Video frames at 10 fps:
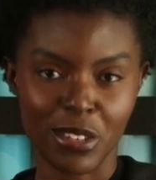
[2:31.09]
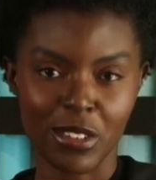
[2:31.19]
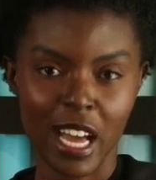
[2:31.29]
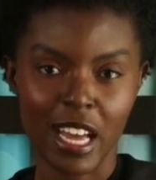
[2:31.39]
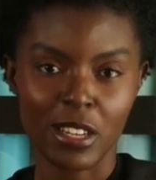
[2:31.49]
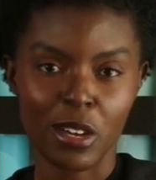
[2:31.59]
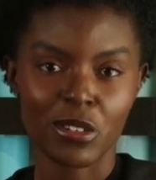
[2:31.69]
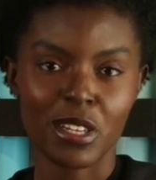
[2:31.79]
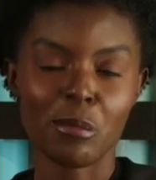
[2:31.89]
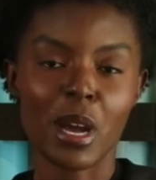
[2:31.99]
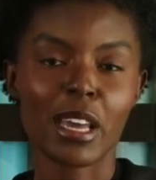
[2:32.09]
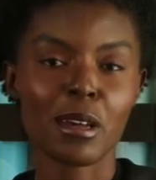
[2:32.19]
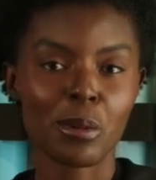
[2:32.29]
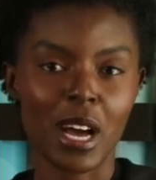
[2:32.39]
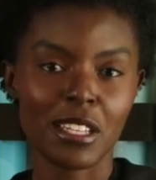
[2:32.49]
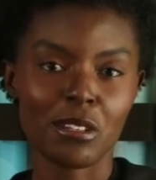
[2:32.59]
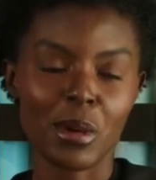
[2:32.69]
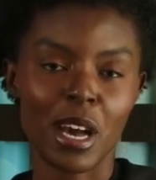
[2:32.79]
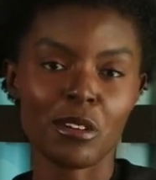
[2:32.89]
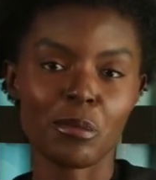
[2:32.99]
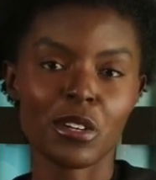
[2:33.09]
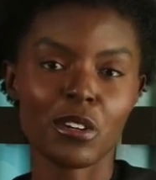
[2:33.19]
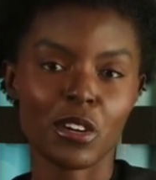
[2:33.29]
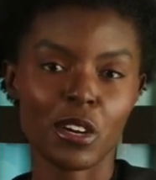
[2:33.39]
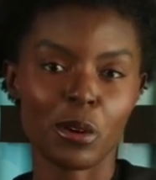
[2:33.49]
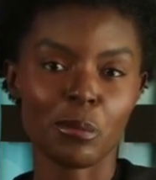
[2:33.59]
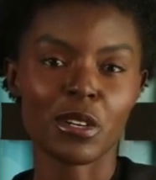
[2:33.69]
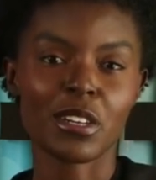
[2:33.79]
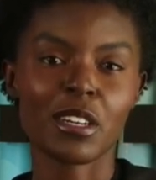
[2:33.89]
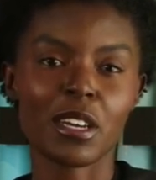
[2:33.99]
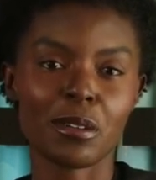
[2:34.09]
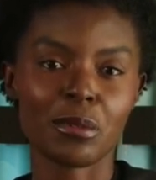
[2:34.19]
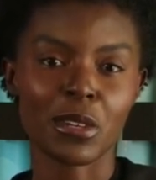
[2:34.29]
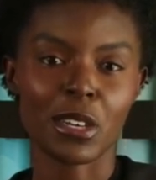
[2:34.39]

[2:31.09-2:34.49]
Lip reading: diagnosing market blind spots with surgical precision,